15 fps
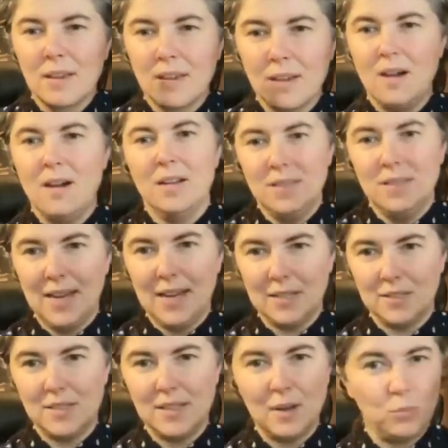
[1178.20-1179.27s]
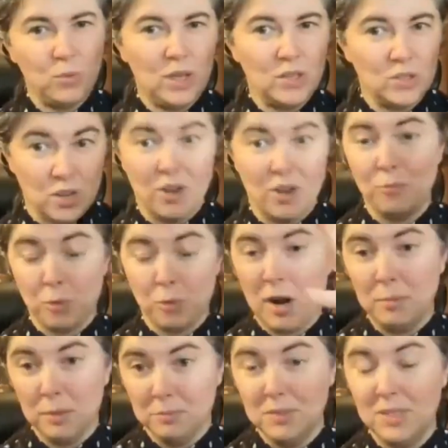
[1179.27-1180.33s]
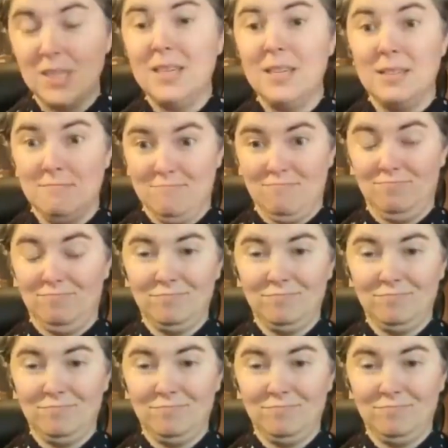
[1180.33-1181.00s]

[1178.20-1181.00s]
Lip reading: context that we solve problems in.